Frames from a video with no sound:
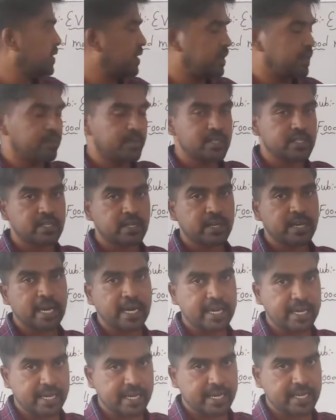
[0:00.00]
animals are
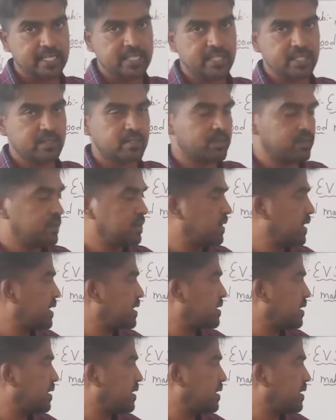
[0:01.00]
categorized like